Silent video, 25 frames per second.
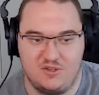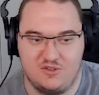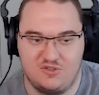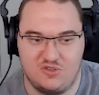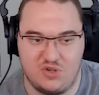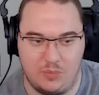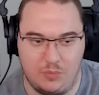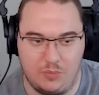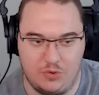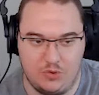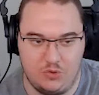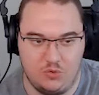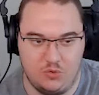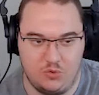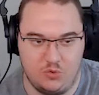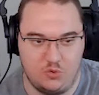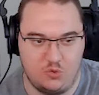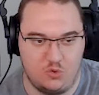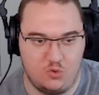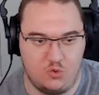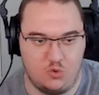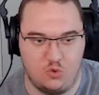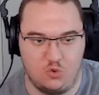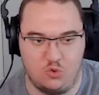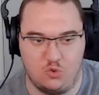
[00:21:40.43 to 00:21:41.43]
Someone
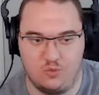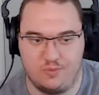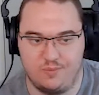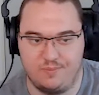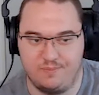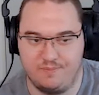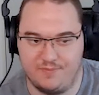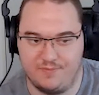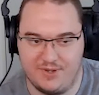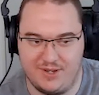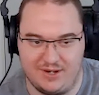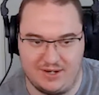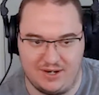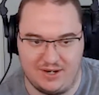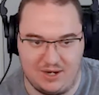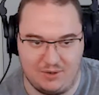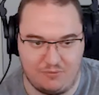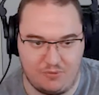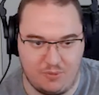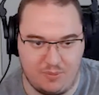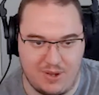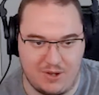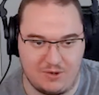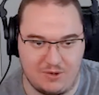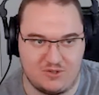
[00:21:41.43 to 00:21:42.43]
who can
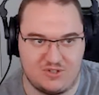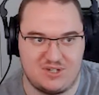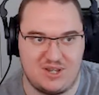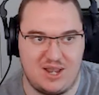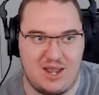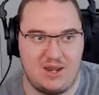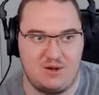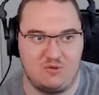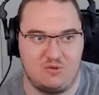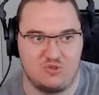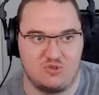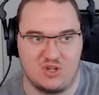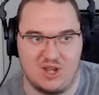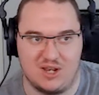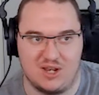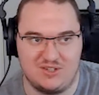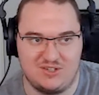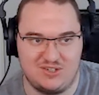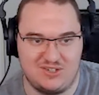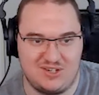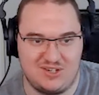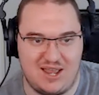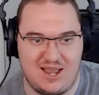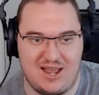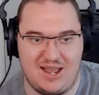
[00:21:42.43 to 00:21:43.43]
hit from outside, who's got
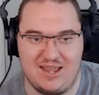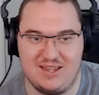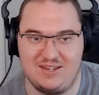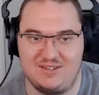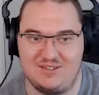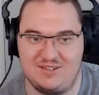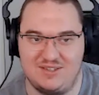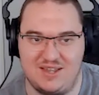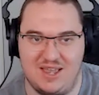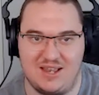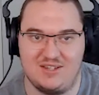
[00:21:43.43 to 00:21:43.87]
size.